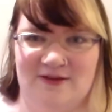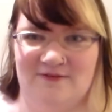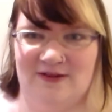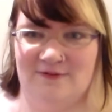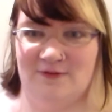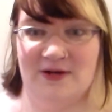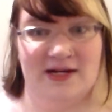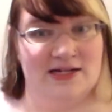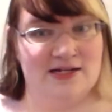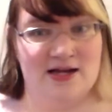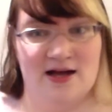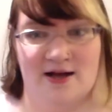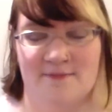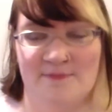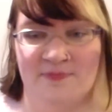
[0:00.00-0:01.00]
is my favorite
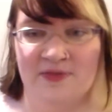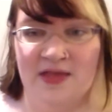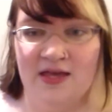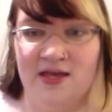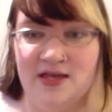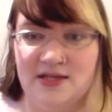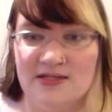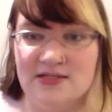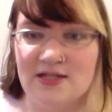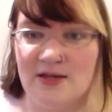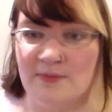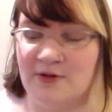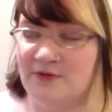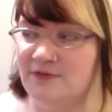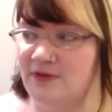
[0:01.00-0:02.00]
um,
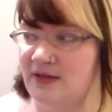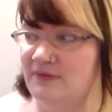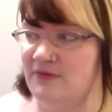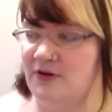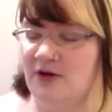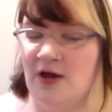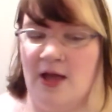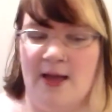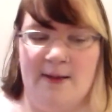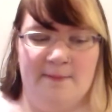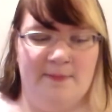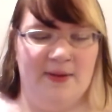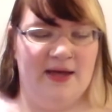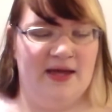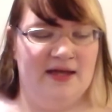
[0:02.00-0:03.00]
summer flavor.
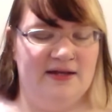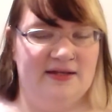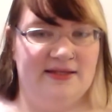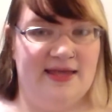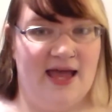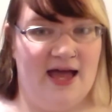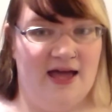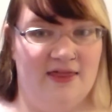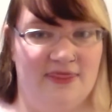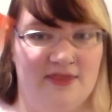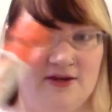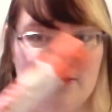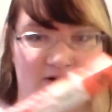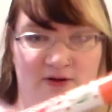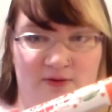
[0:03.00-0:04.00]
But yeah,
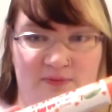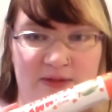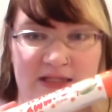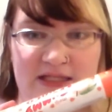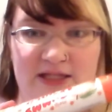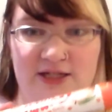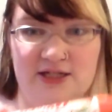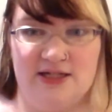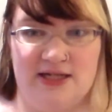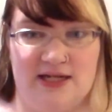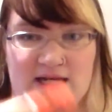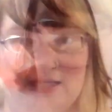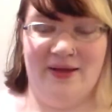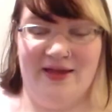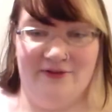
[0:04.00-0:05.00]
they're really good.
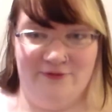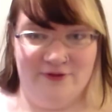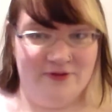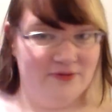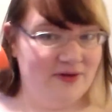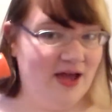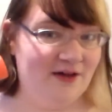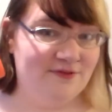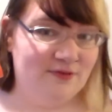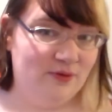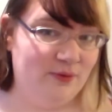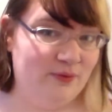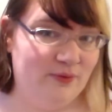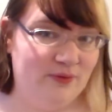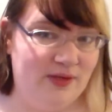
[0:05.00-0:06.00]
So if you don't have a
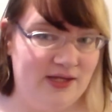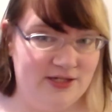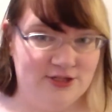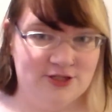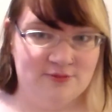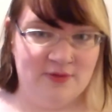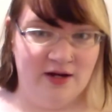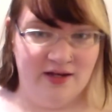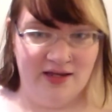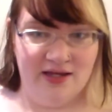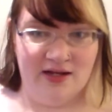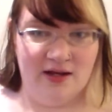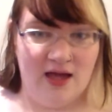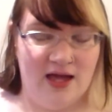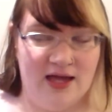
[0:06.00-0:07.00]
local Asian
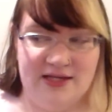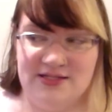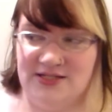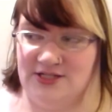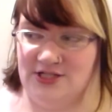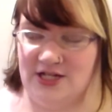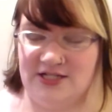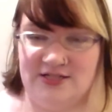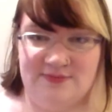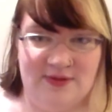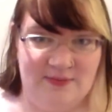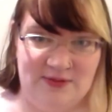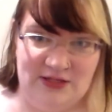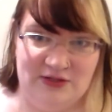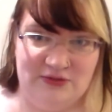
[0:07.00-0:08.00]
market, I suggest
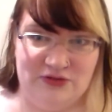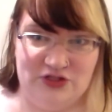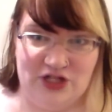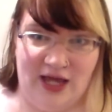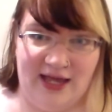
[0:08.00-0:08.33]
maybe you